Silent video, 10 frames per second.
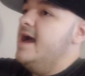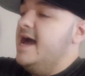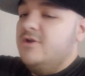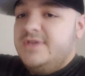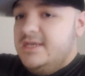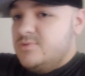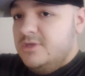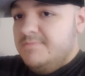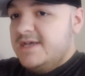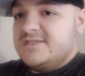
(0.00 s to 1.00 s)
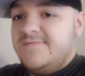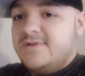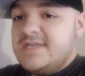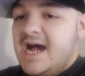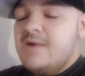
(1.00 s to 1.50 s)
I don't think he's one of the best of
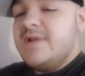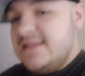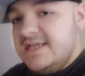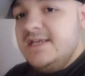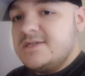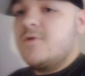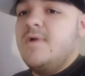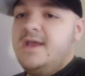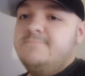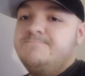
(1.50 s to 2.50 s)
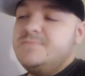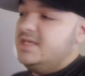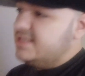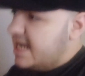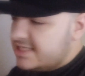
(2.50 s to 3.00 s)
all time, but I think he's alright.
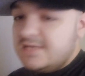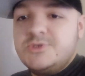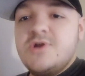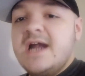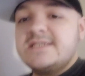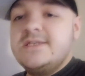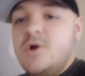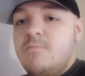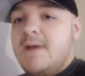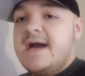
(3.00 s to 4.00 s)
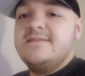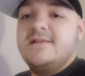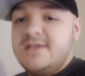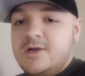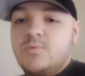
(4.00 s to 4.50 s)
He's got some tracks I don't mind that
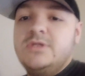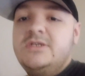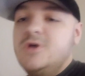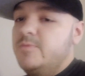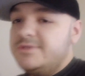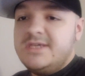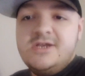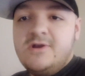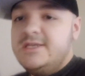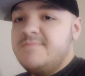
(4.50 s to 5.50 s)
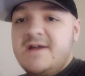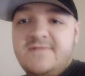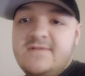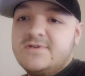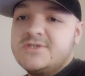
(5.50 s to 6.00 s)
I think are really dope. Security's my
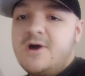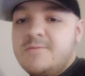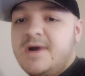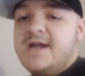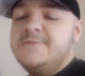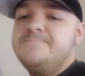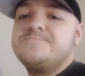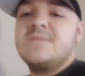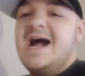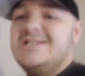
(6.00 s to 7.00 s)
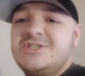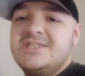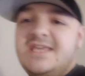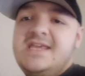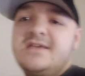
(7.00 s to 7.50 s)
favorite song by him. I
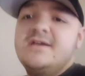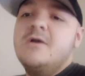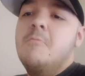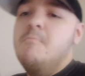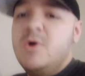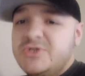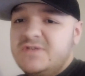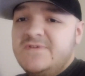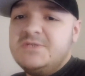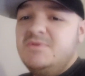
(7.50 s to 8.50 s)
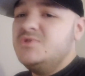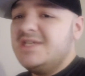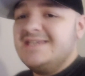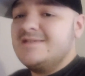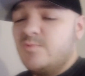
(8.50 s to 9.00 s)
just think most of his
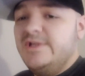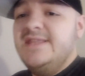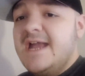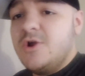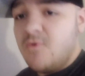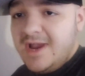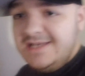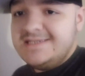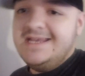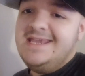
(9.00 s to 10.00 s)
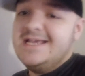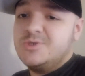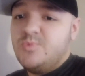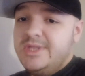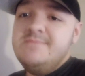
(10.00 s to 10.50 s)
music isn't really that great, and he has
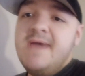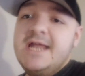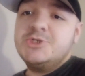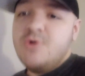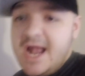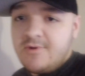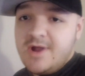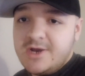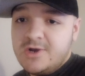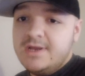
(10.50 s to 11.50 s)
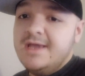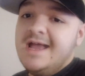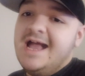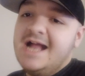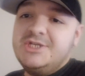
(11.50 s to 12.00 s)
a really bad track record.
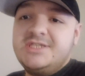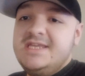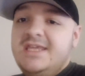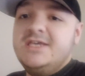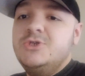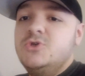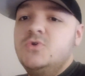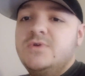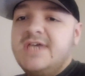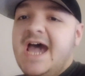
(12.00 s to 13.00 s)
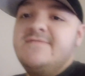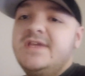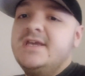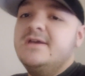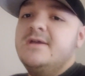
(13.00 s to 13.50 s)
I just think he could do with
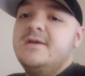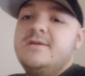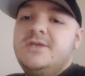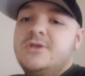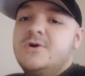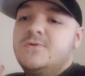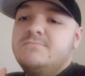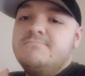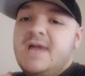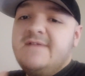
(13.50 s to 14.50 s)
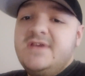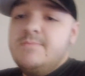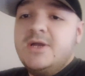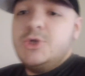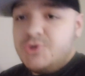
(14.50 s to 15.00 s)
having, you know, having a
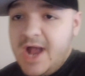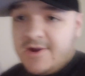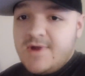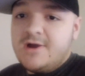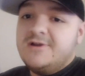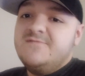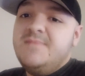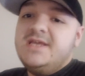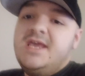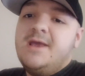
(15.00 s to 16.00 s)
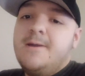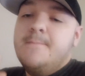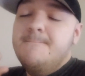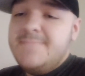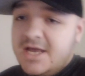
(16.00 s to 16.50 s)
better track record of making
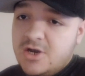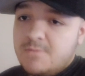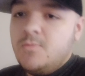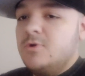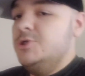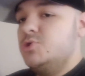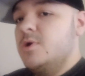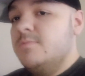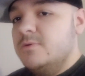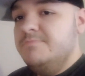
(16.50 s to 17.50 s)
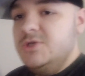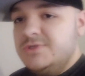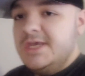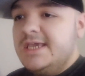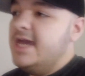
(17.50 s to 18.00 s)
better, more enjoyable
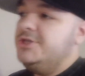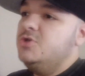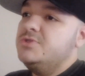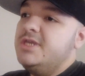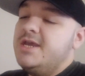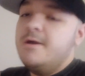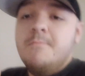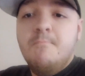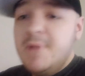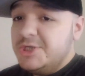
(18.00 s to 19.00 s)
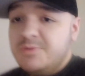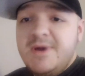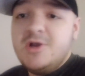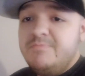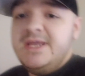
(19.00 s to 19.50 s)
music and using much
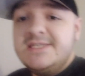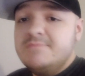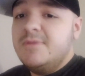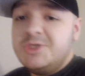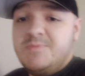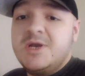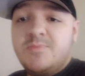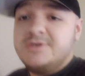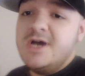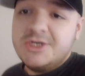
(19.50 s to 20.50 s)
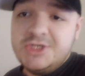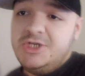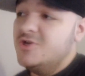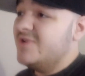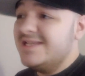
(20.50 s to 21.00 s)
better beats and much better production.
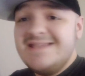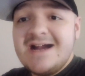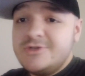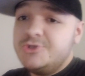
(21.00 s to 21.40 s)
You know, get Dr.